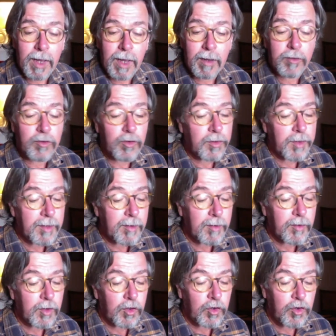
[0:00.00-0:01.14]
So this is a
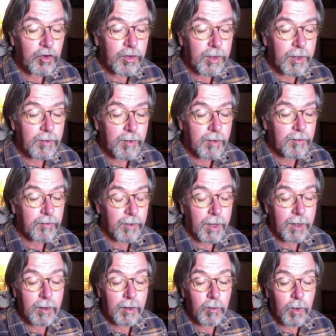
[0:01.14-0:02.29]
huge success,
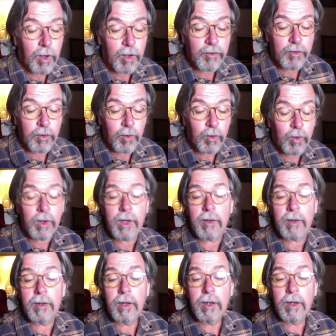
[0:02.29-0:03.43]
and it was
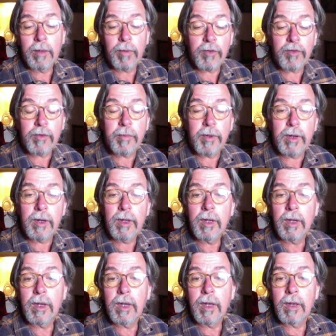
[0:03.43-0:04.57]
only possible
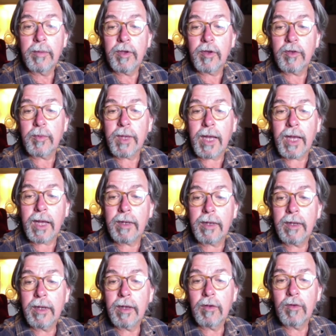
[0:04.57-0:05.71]
because we had
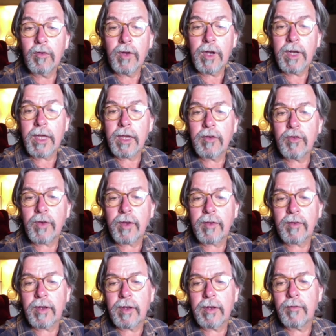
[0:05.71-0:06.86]
really
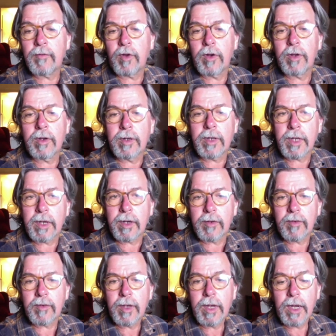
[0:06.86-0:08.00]
interested
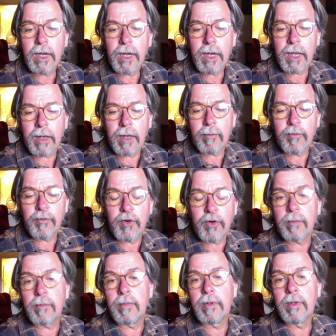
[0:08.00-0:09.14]
volunteers
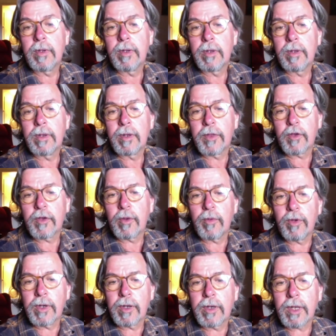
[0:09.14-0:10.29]
from the
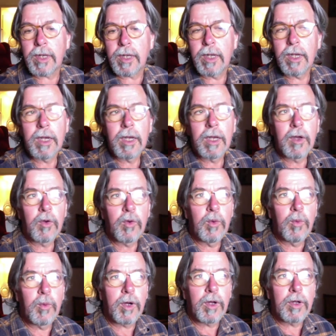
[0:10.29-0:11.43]
community who
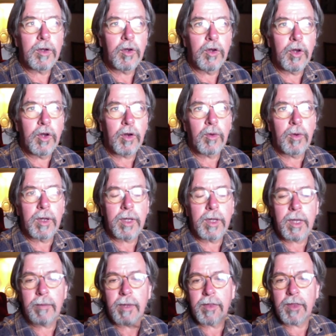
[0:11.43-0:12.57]
were not only
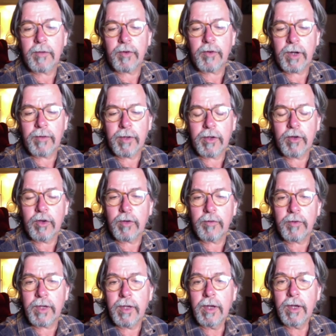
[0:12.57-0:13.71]
coming there for having a
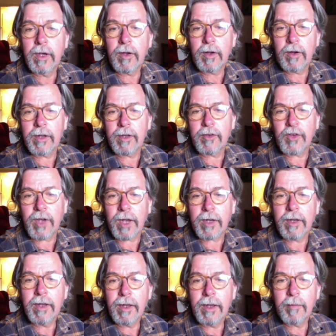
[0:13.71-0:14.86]
coffee or a chat,
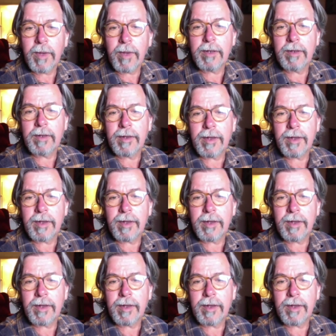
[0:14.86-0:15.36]
but